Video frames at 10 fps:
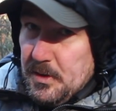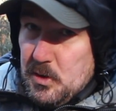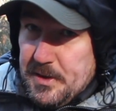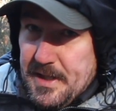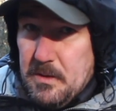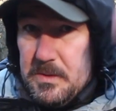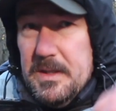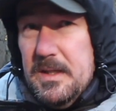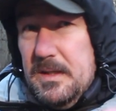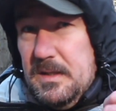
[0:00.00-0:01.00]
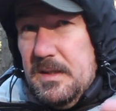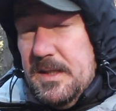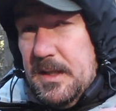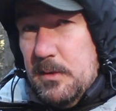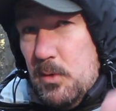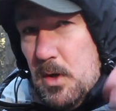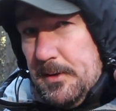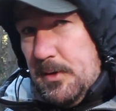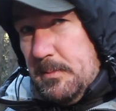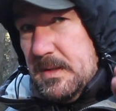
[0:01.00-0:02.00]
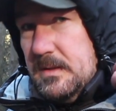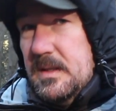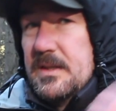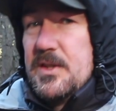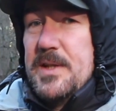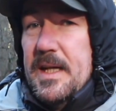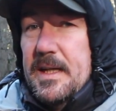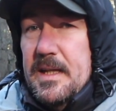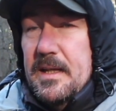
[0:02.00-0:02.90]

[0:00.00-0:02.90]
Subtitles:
the hood out, you can roll it up and stick it in